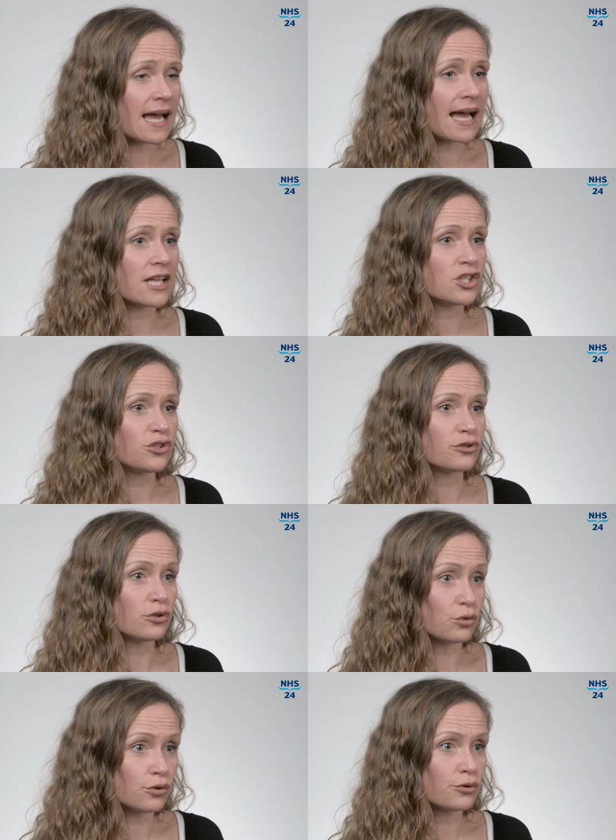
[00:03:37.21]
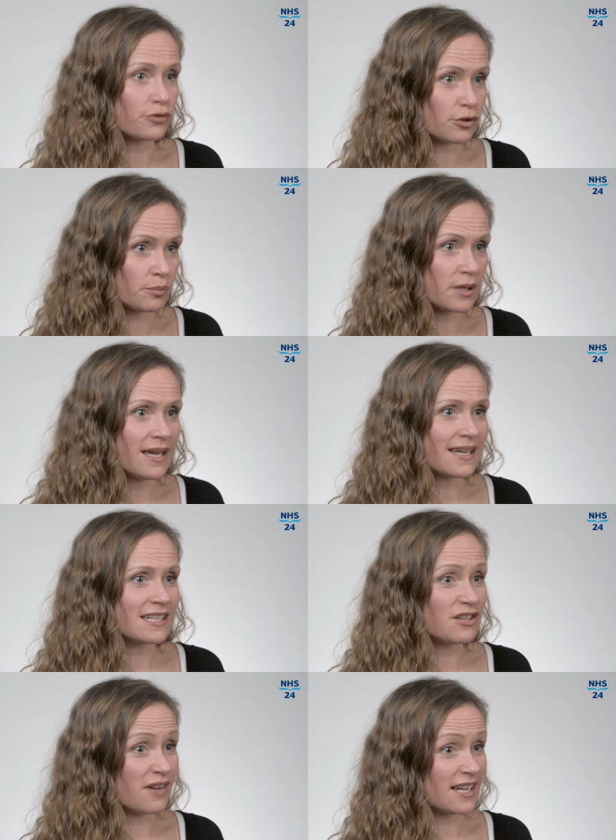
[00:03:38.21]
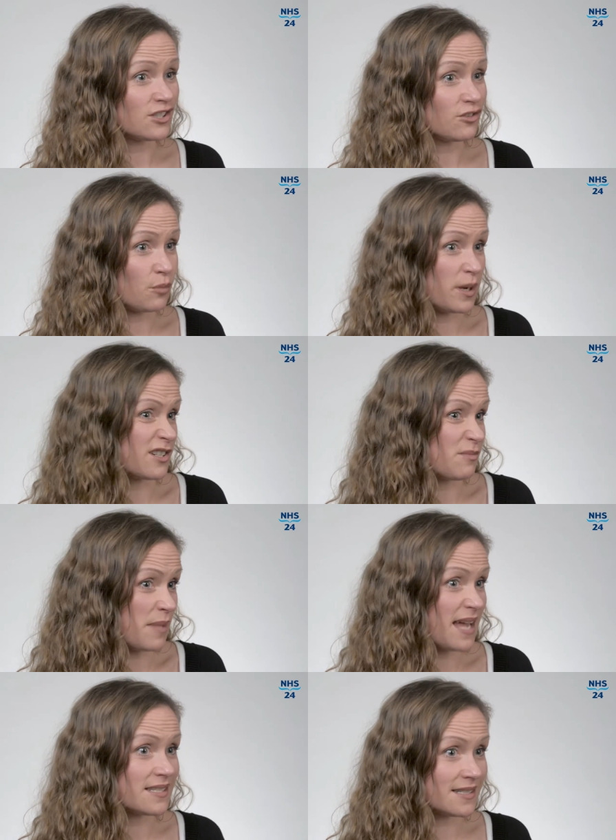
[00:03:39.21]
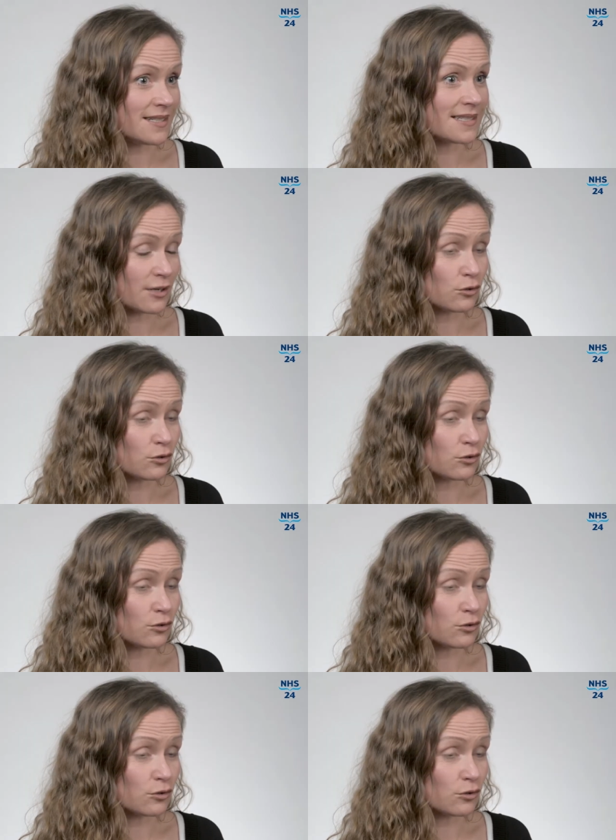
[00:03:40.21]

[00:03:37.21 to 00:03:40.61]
and your local group can advise you of where's best to eat out